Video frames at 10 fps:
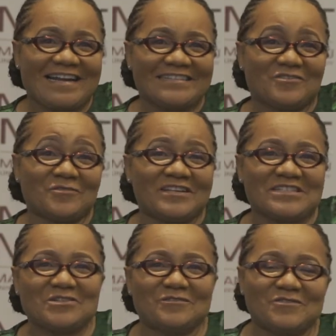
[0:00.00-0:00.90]
at the
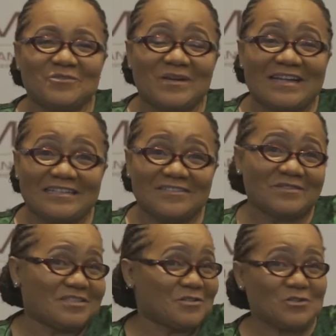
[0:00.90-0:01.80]
University of Zululand,
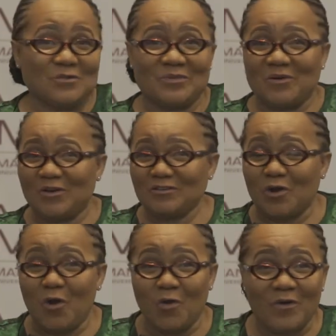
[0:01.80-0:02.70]
which used to be called
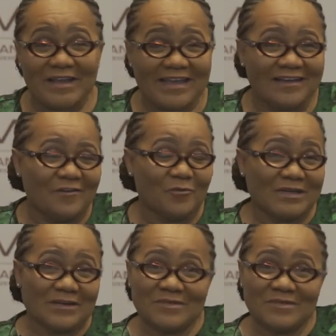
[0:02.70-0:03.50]
Ongoye when I